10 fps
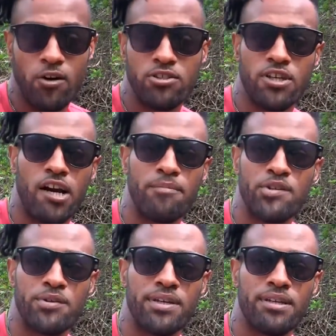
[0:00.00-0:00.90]
Oh, you know. Sorry,
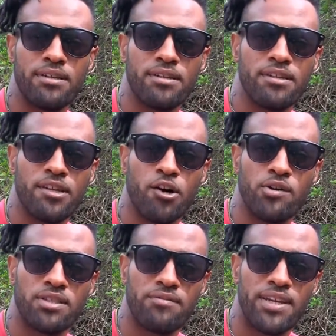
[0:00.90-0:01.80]
between the
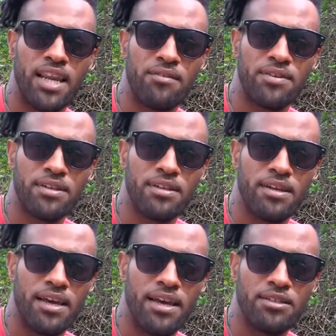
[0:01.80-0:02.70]
hours of eleven
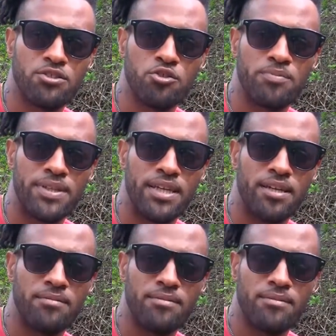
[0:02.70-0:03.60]
and two P
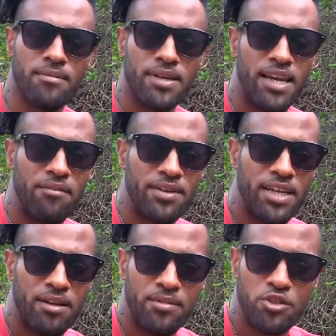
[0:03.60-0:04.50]
M eleven
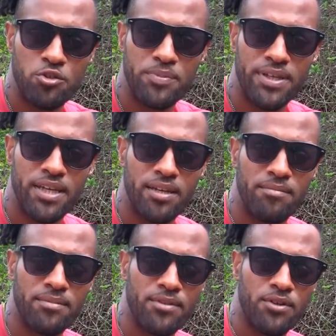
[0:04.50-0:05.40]
A M and two P
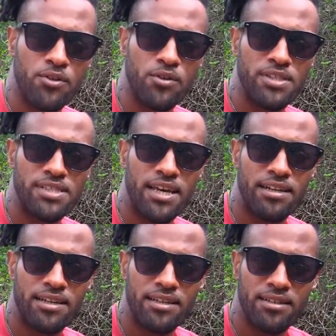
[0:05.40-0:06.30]
M on
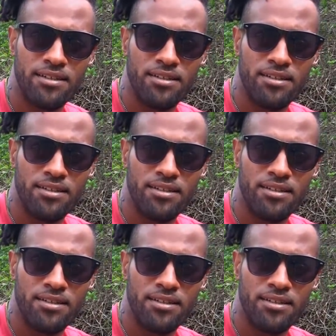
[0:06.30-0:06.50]
Saturday.